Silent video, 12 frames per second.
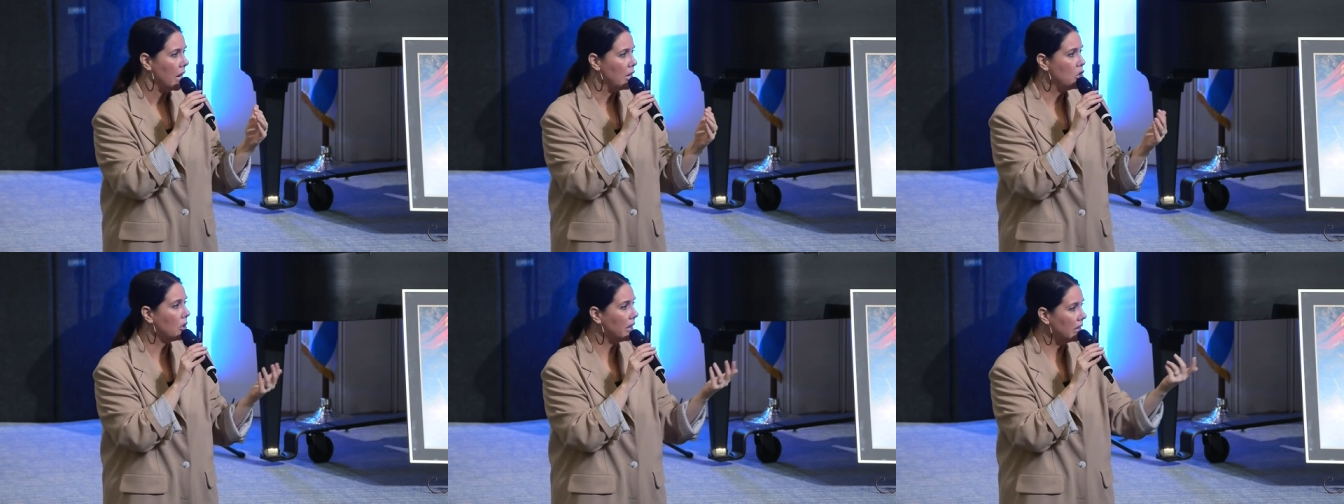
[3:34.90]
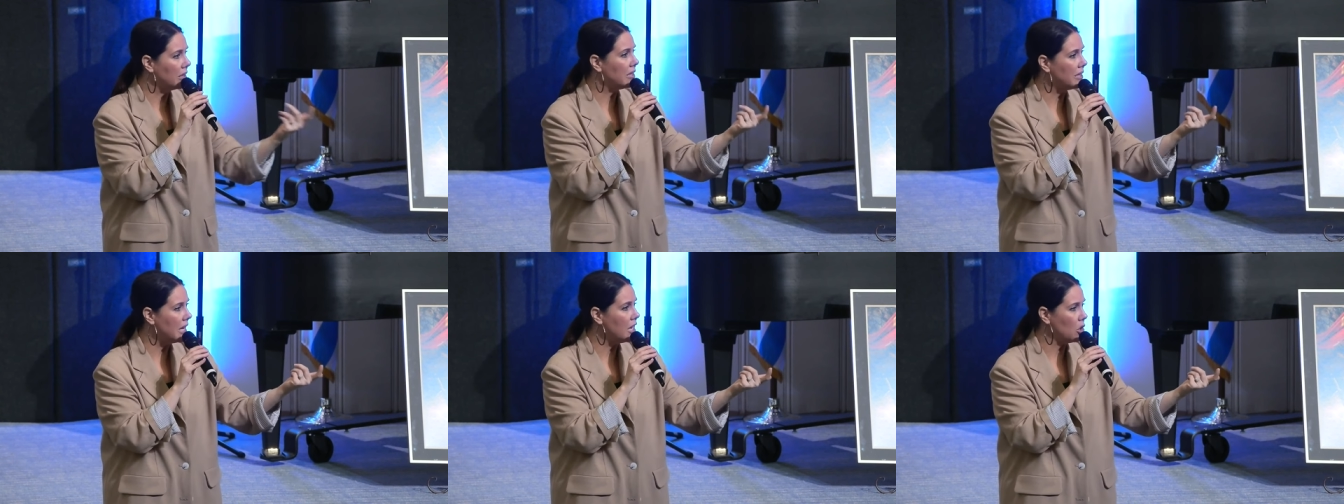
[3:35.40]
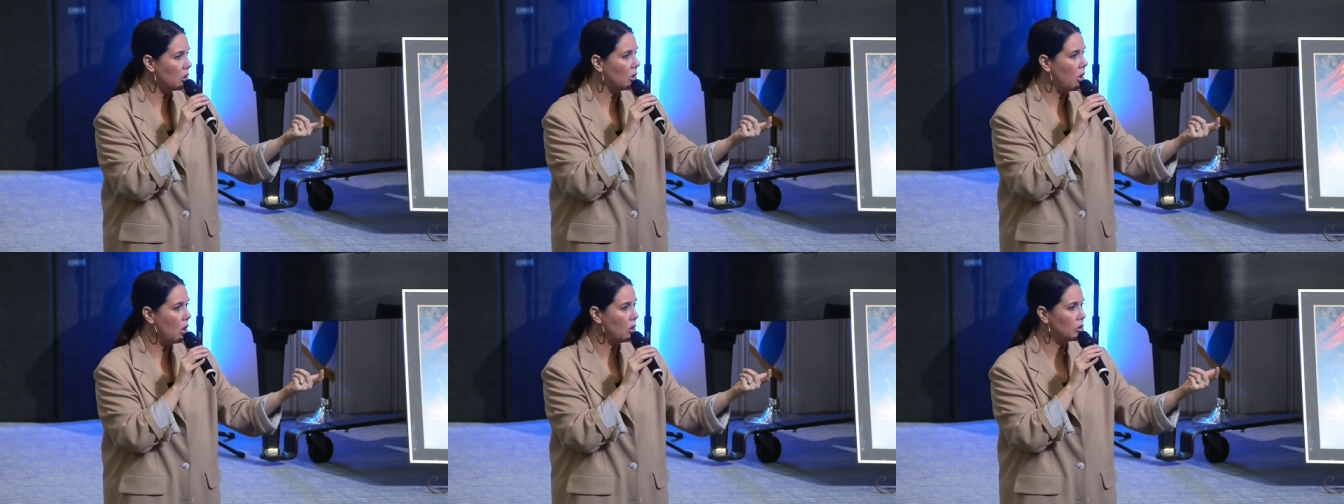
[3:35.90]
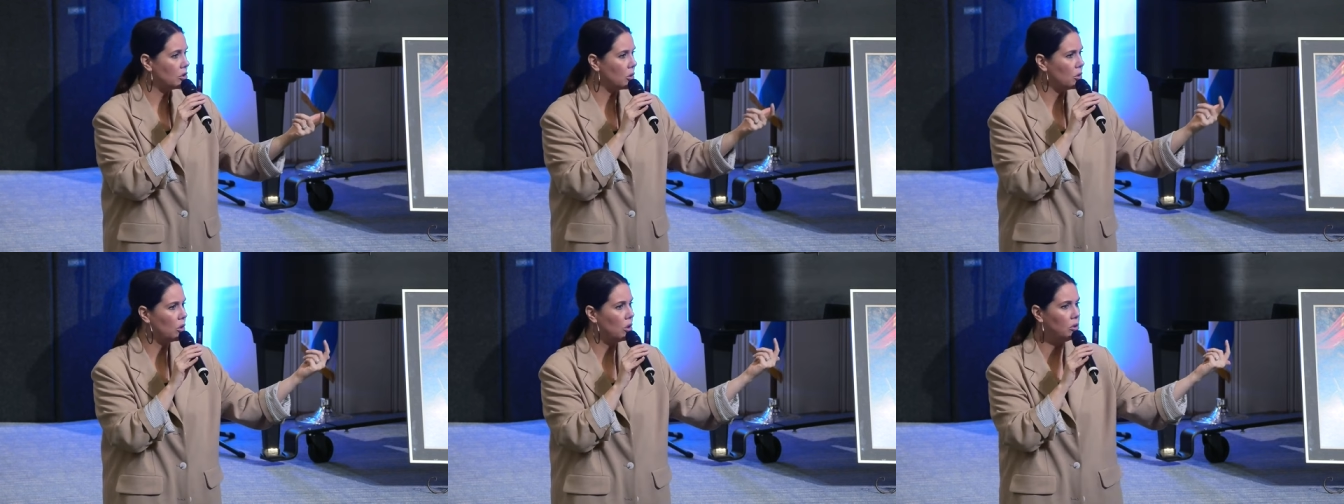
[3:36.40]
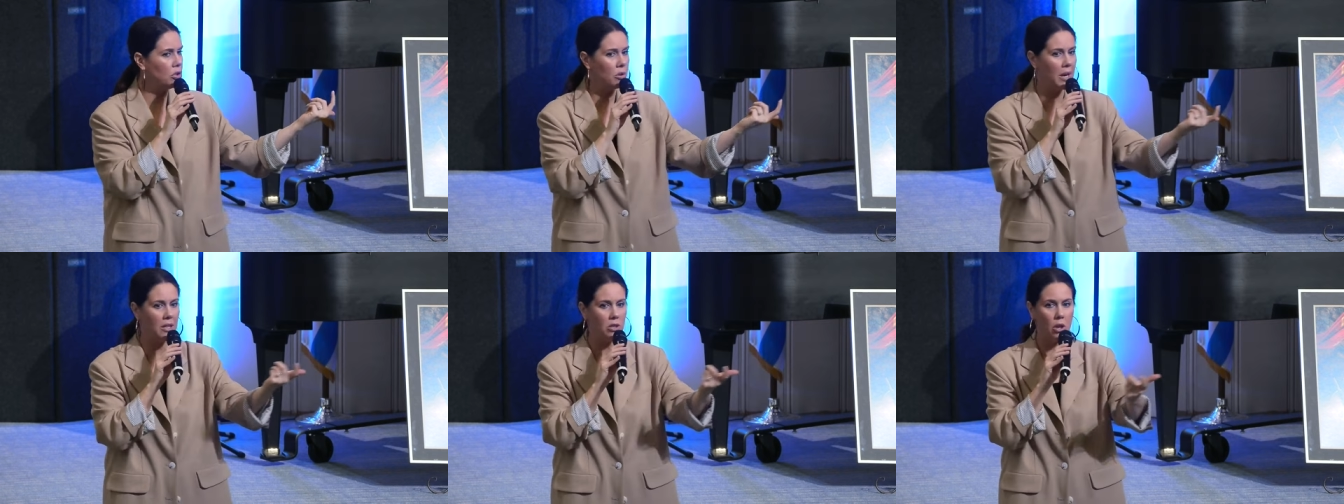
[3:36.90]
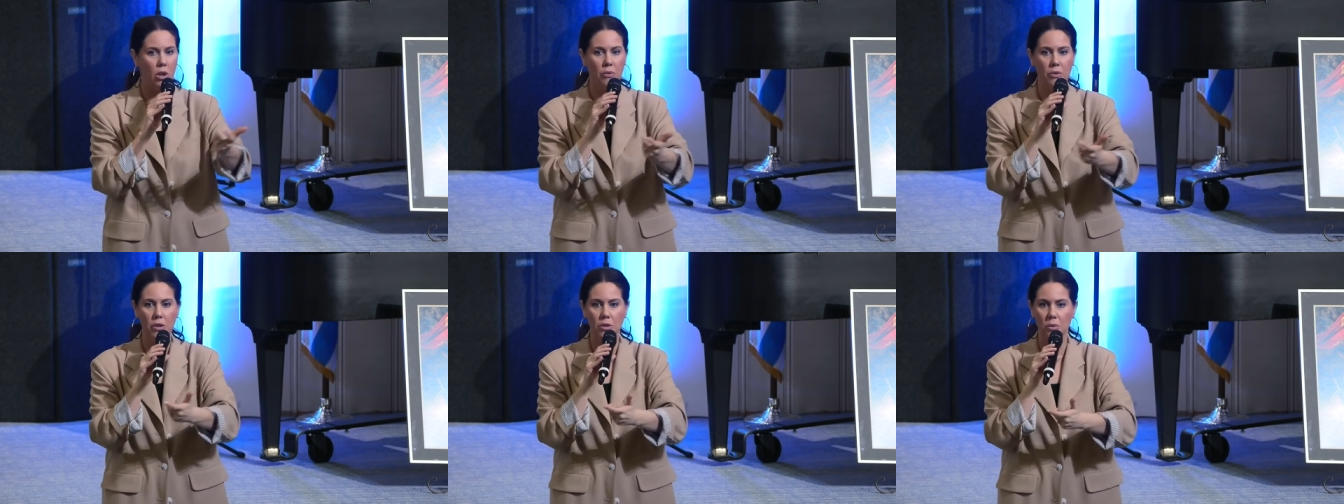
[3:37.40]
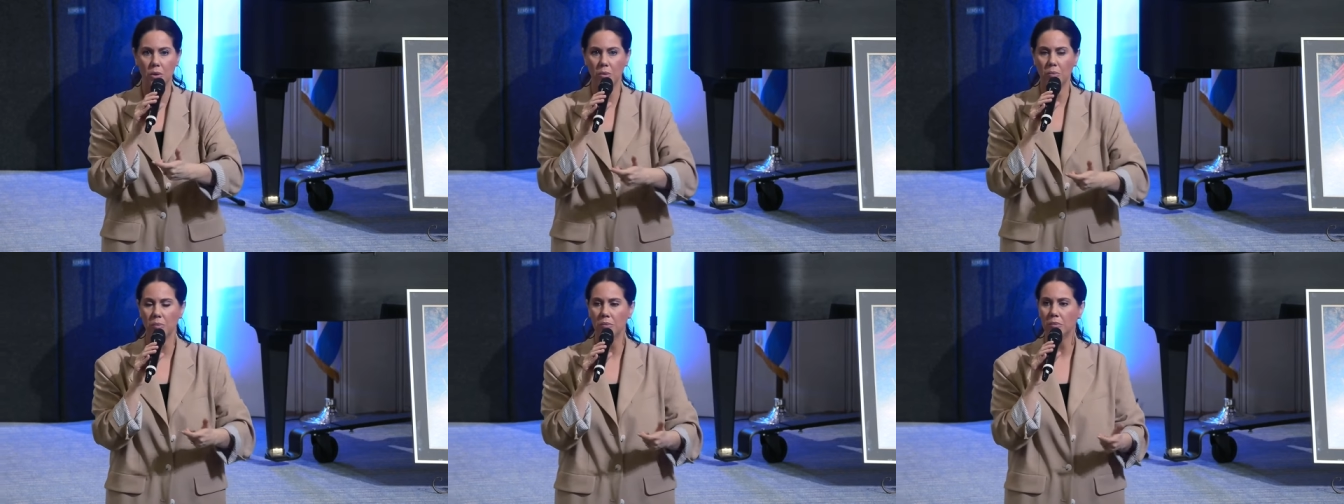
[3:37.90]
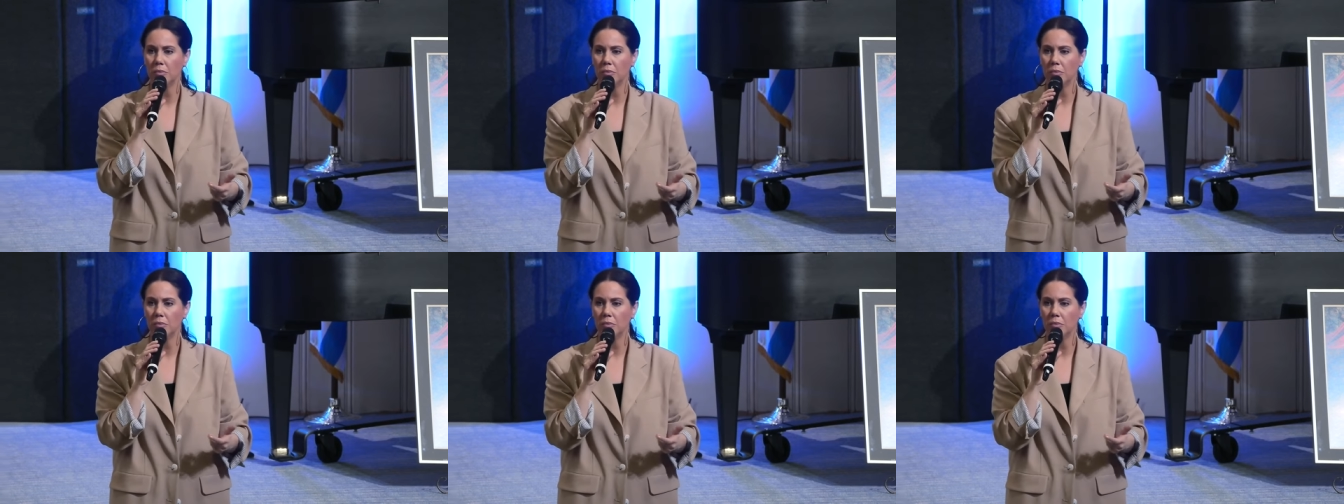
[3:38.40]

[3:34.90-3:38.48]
And you're going to see your call. So close your eyes all over this room.